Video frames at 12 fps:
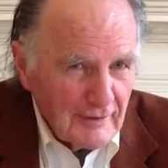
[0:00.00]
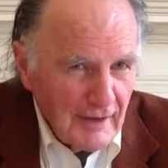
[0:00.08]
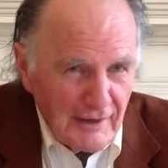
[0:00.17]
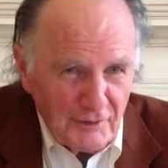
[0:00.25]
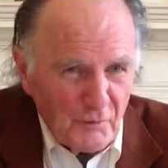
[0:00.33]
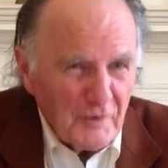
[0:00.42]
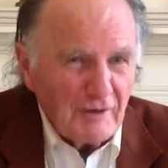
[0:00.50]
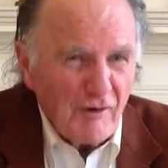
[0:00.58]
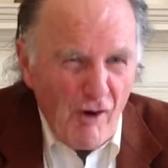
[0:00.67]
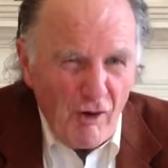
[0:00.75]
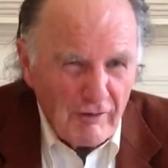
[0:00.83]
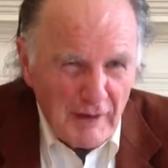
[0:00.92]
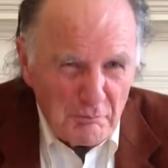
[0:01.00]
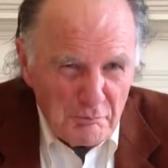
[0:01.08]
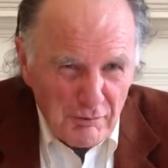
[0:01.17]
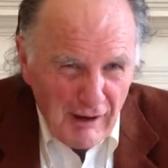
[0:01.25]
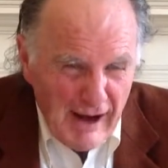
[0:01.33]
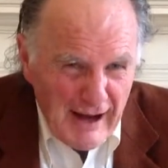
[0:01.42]
And you win all that
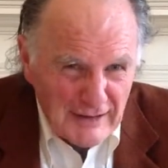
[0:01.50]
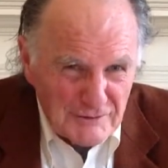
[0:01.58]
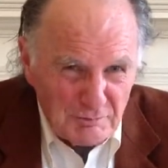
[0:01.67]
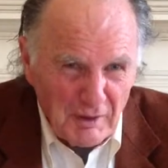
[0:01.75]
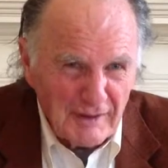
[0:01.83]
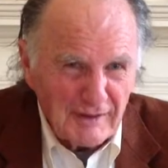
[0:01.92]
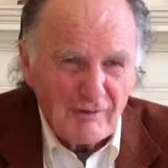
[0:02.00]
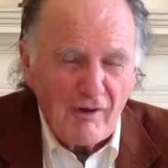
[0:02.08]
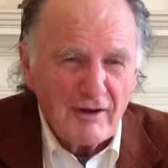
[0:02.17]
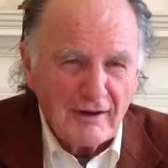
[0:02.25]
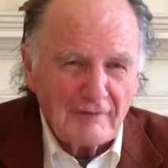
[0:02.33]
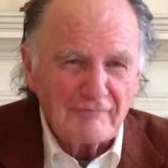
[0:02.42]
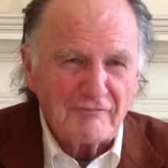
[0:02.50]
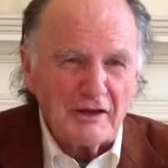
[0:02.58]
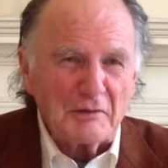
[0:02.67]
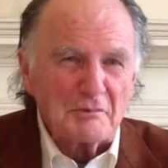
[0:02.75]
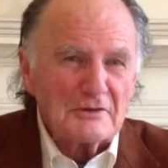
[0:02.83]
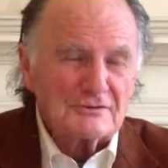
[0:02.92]
prize money and all that
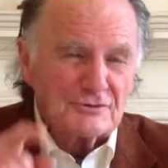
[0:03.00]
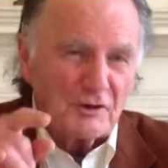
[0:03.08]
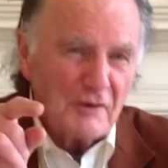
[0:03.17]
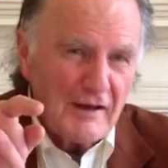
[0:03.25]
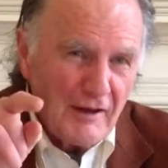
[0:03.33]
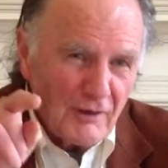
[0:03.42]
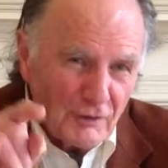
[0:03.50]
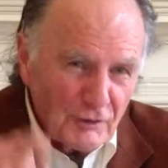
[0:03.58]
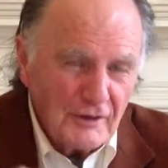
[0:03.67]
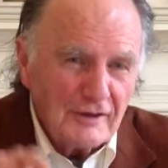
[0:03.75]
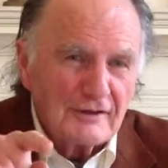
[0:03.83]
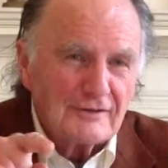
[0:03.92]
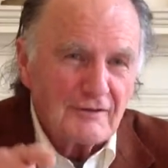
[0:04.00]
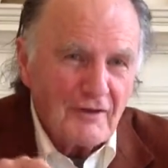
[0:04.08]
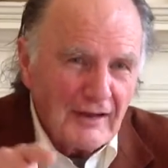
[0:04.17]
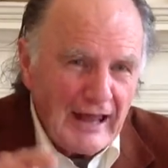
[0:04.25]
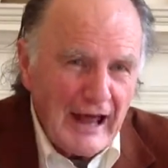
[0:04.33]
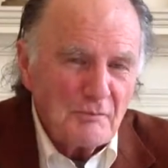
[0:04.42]
fame. So look to the
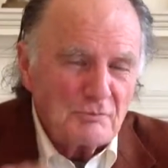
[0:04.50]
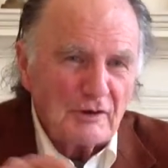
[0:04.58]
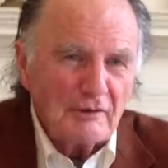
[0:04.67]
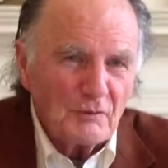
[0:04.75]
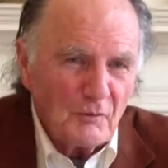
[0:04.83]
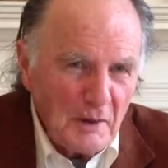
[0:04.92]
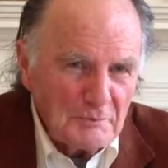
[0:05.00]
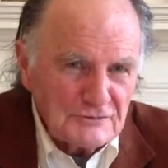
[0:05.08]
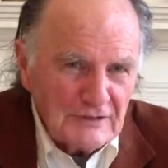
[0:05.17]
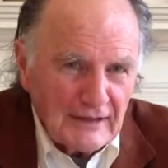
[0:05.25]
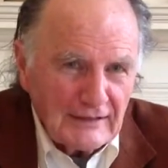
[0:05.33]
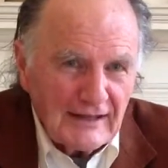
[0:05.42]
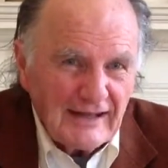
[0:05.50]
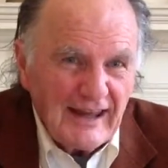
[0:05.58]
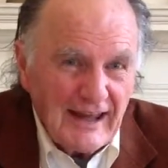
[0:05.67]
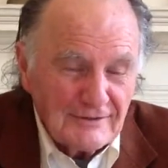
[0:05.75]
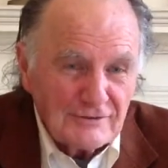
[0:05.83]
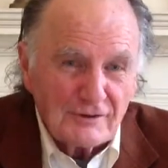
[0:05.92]
library website and
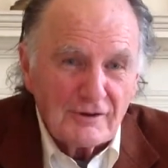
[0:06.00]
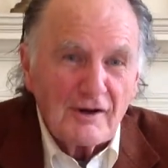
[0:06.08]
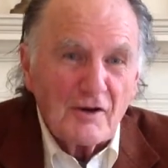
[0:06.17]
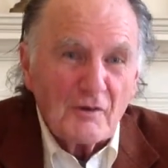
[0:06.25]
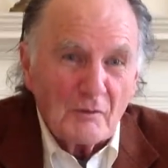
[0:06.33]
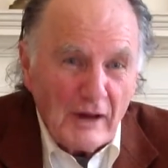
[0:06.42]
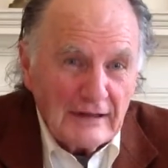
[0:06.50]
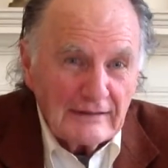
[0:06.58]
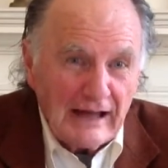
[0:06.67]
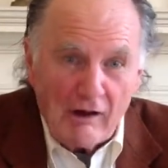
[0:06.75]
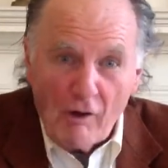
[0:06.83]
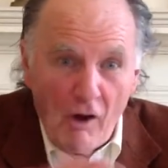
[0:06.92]
enter right now.